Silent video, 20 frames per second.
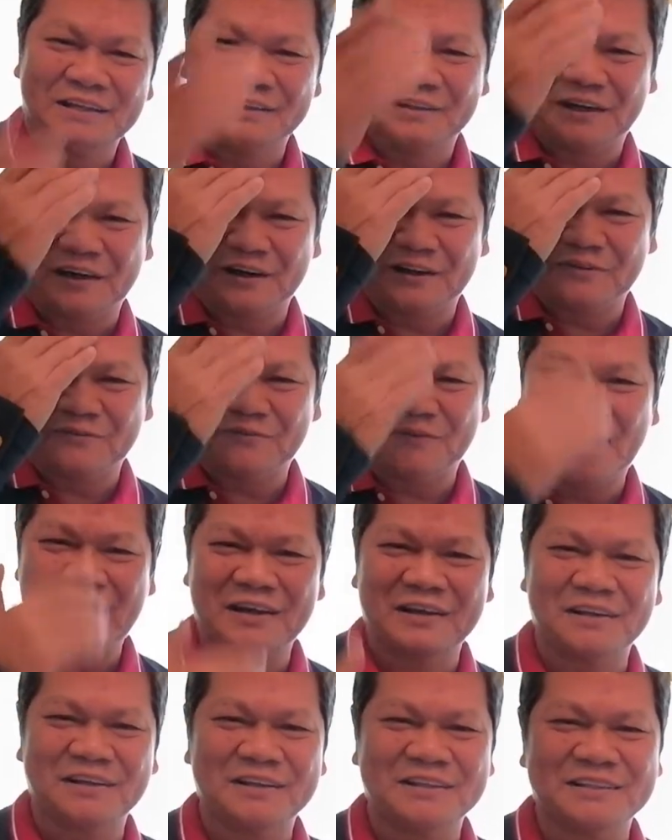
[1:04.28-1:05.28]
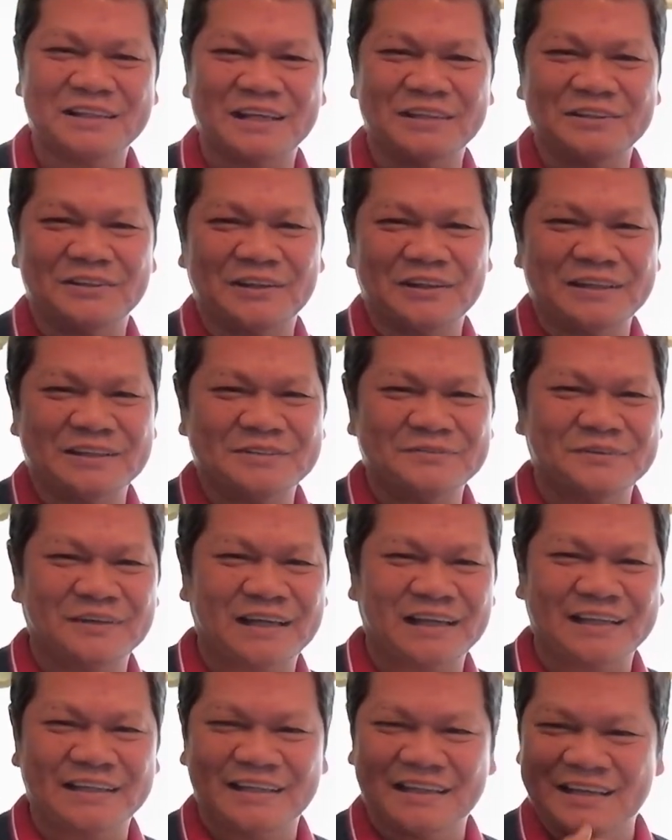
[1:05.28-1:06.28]
The Holy Father, the Son, the Holy
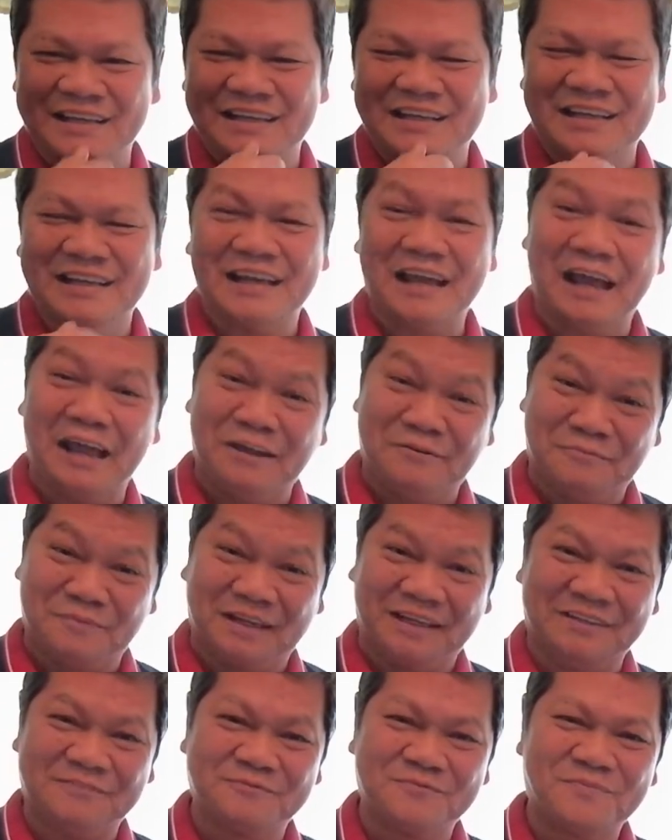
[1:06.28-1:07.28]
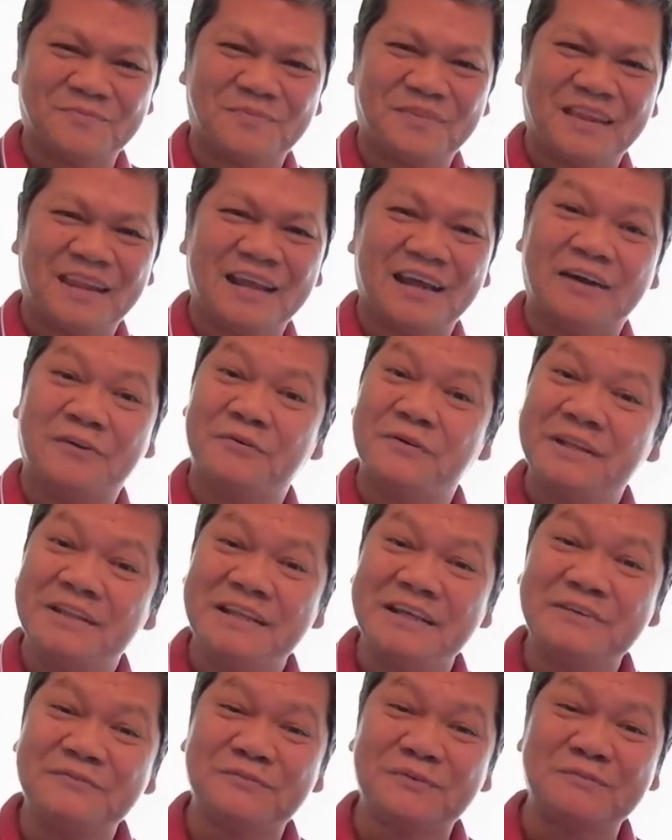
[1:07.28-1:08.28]
Spirit. Amen. A
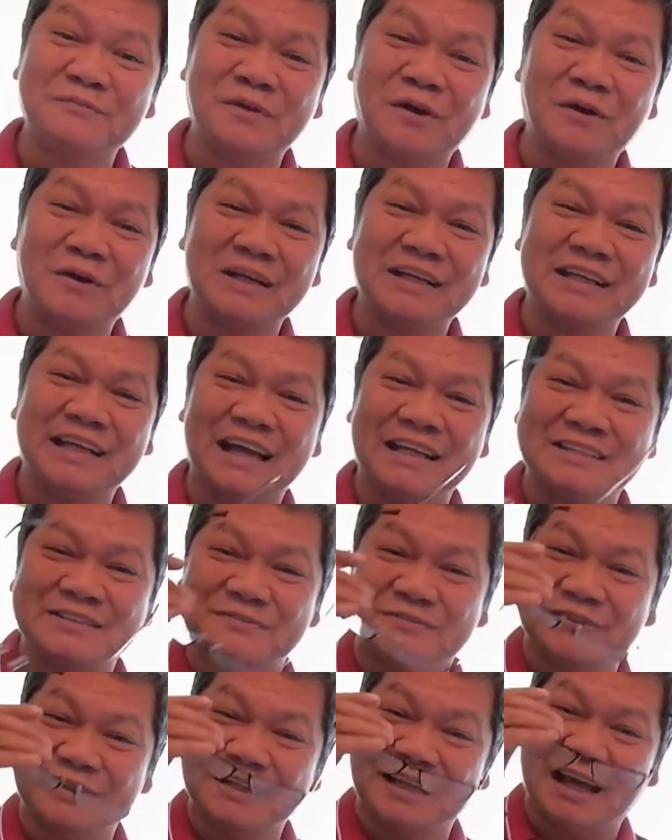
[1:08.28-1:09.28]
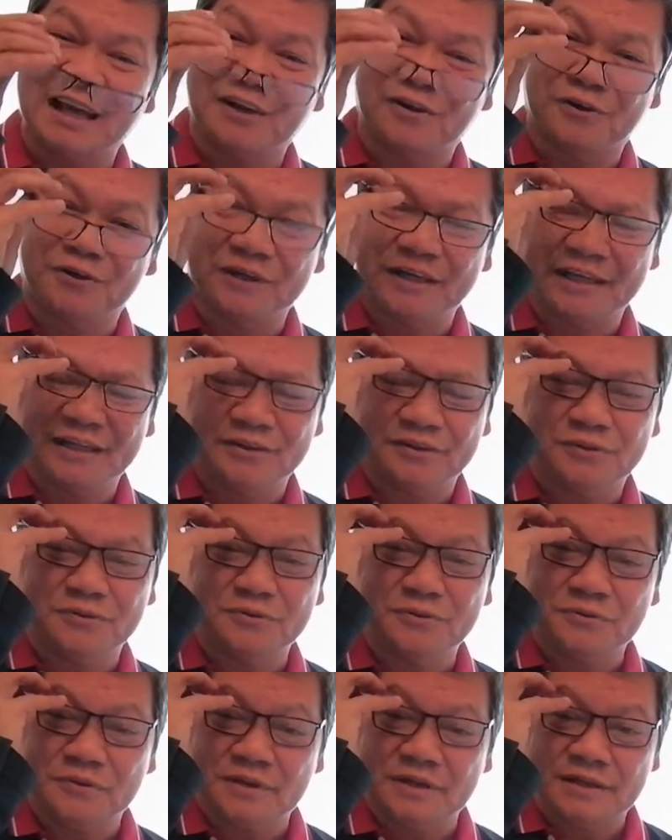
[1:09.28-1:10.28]
reading from the Holy Gospel according
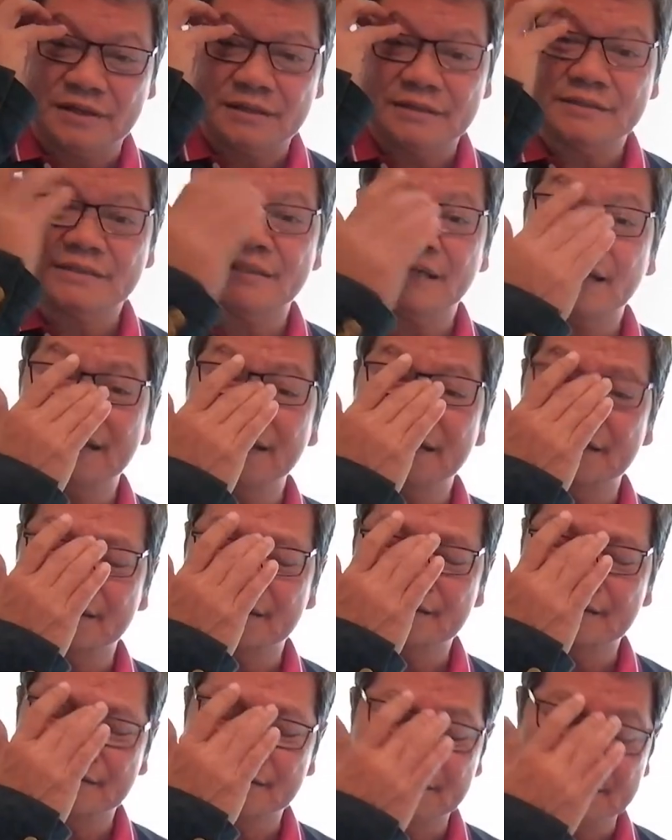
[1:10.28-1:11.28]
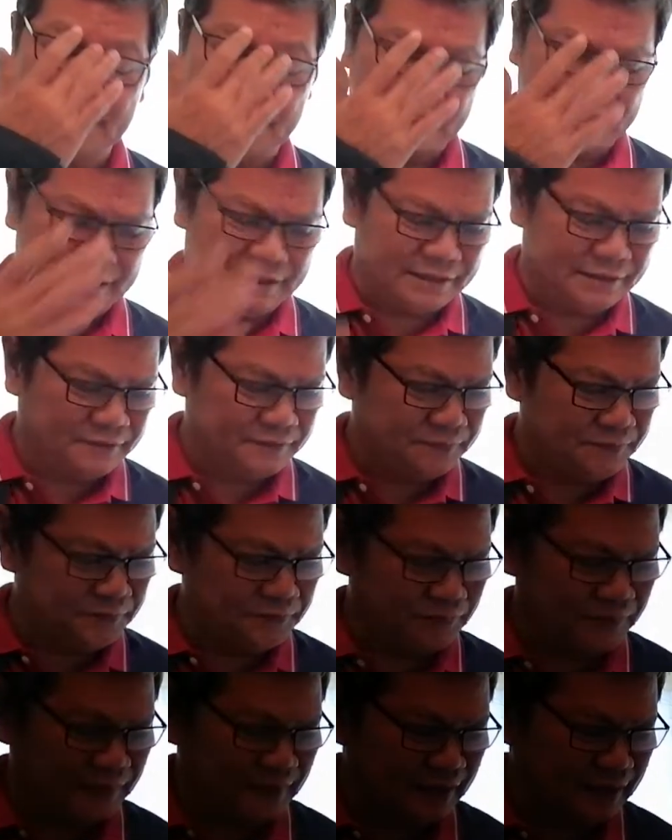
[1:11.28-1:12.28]
to St. John,
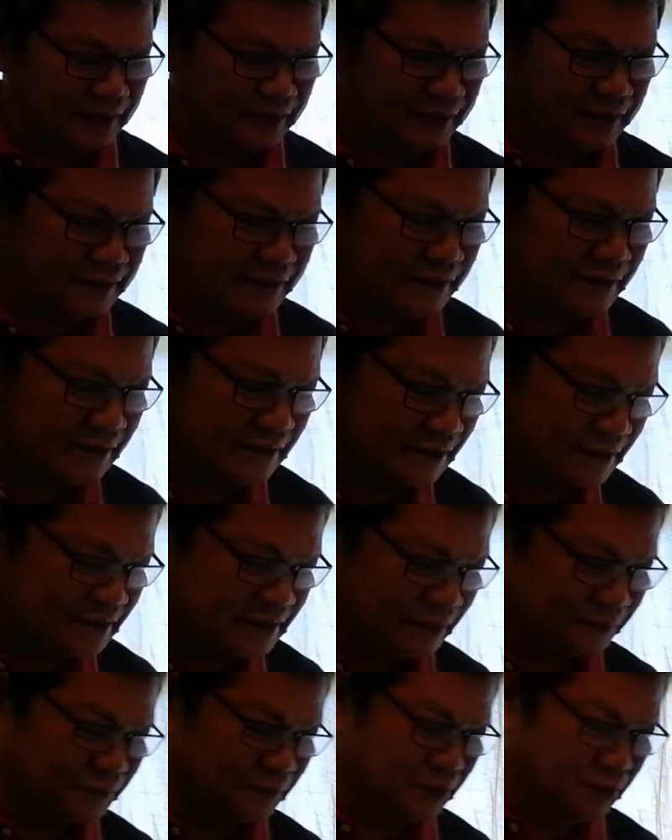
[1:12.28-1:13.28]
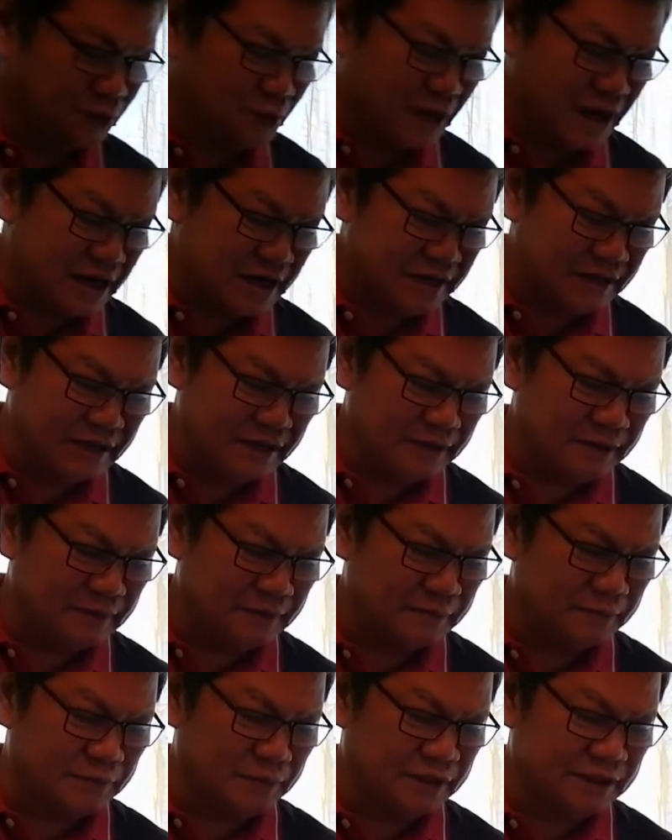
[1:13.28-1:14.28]
chapter 1,
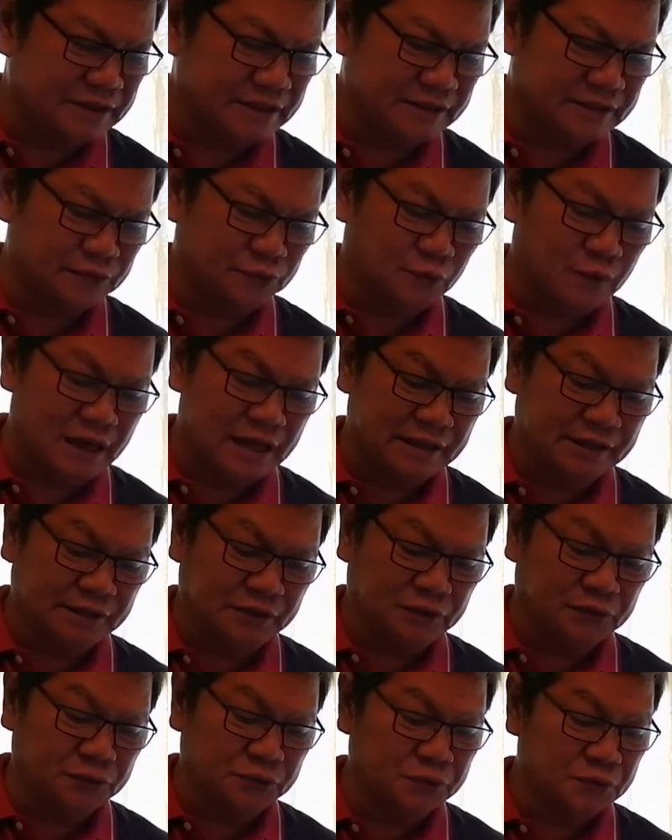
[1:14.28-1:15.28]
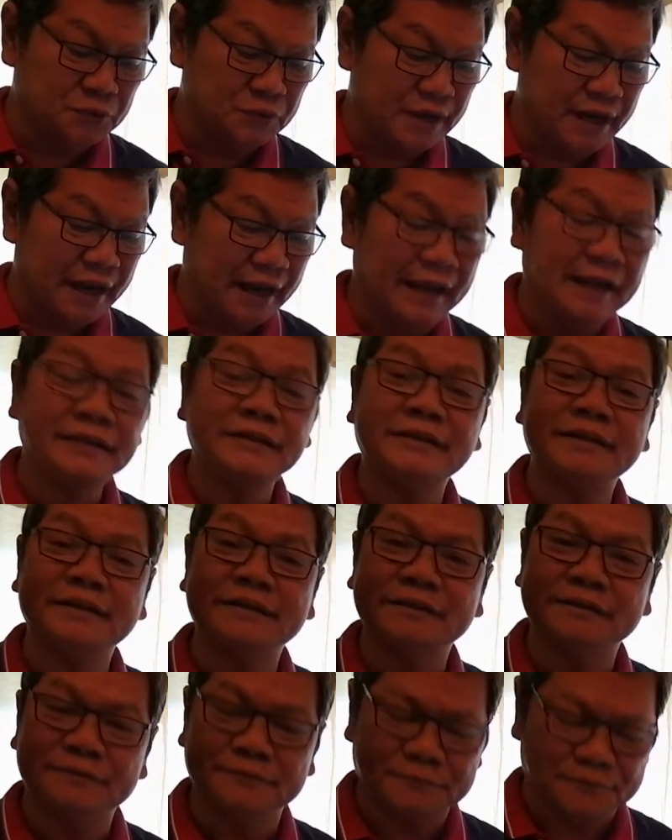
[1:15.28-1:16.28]
verses 1 to
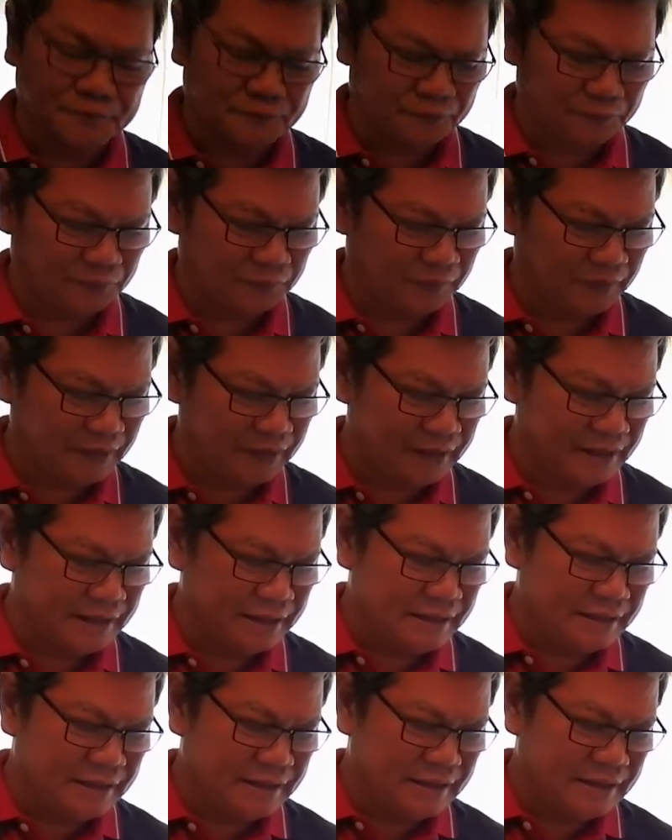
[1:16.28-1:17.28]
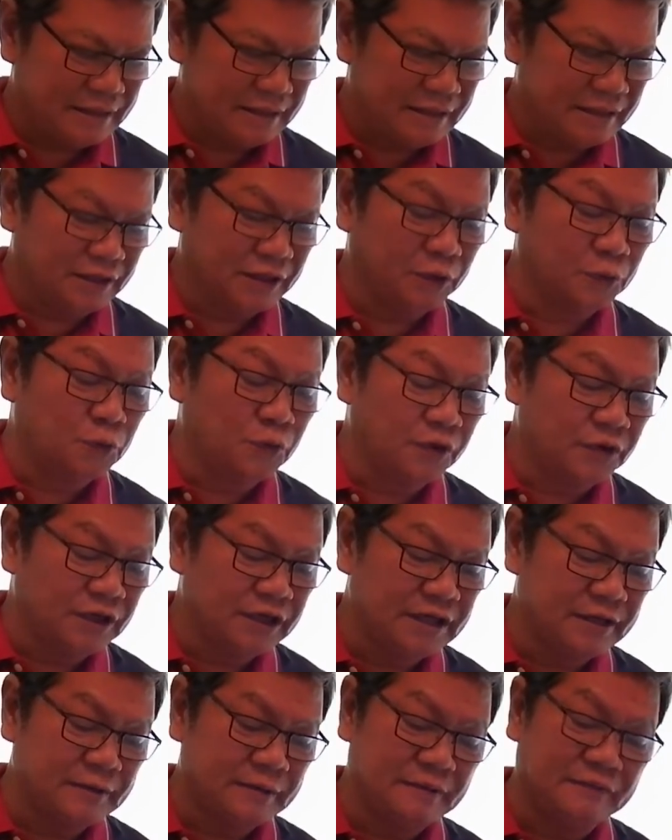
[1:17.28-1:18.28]
18. The
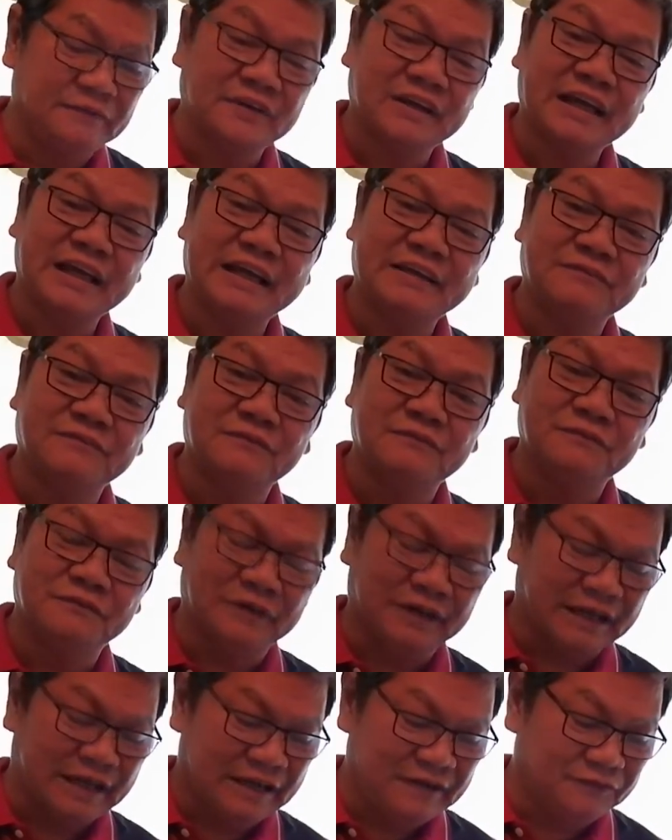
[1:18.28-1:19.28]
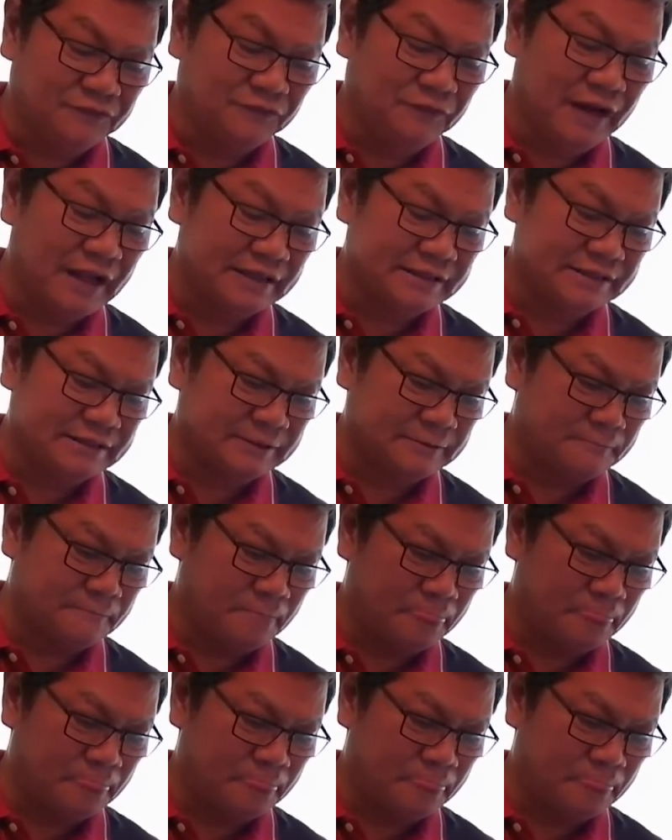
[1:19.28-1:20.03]
Word became flesh.